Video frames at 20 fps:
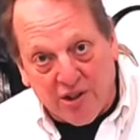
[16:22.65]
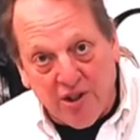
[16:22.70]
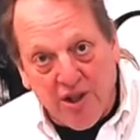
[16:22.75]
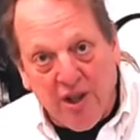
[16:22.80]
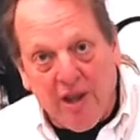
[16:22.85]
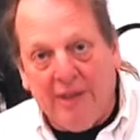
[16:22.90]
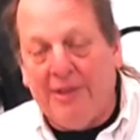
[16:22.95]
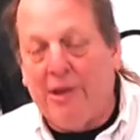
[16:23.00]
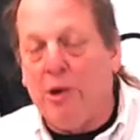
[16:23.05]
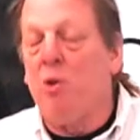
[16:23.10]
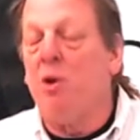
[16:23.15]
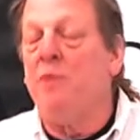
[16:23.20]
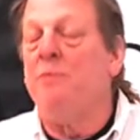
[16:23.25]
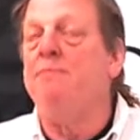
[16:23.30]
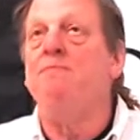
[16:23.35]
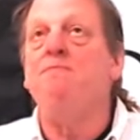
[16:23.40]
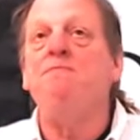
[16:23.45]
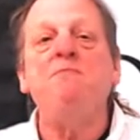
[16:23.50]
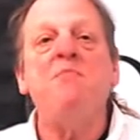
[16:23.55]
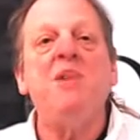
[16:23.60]
There were
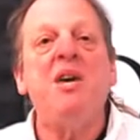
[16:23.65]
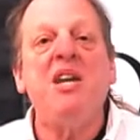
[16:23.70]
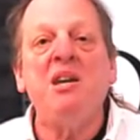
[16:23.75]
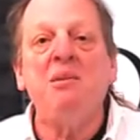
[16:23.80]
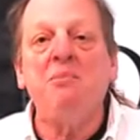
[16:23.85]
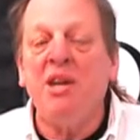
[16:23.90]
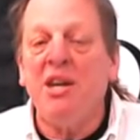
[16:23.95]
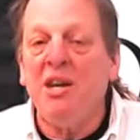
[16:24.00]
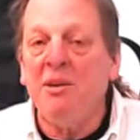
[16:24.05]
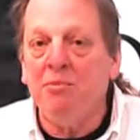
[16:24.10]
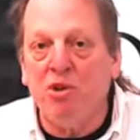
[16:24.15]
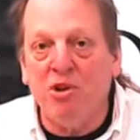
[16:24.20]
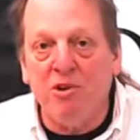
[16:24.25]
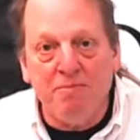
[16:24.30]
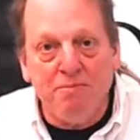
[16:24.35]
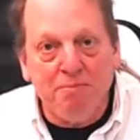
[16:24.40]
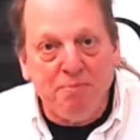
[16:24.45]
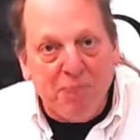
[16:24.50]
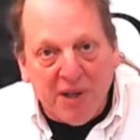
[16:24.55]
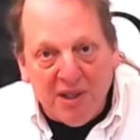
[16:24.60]
many, many more
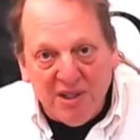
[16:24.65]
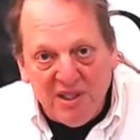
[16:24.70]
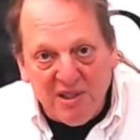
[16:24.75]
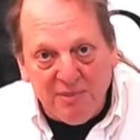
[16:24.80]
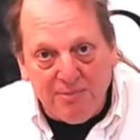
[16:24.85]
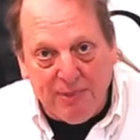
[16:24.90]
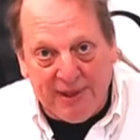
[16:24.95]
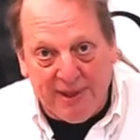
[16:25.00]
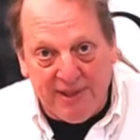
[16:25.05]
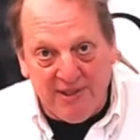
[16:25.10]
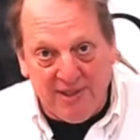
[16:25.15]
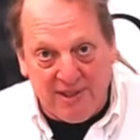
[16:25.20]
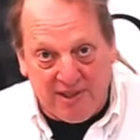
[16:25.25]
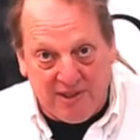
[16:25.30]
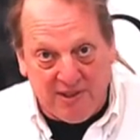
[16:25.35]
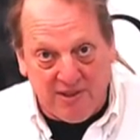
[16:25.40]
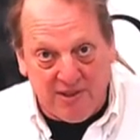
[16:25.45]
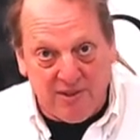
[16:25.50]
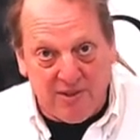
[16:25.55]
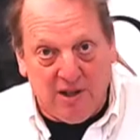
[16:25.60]
bud spaces,
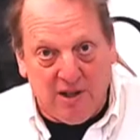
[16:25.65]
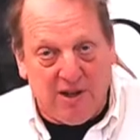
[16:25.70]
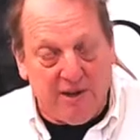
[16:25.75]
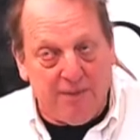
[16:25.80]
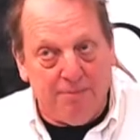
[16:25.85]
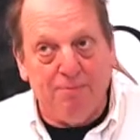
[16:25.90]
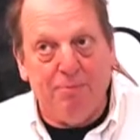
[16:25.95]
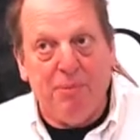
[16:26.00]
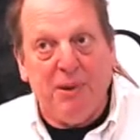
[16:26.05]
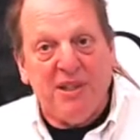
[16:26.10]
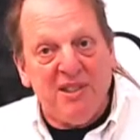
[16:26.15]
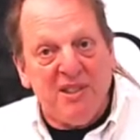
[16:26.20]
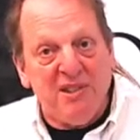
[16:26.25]
bud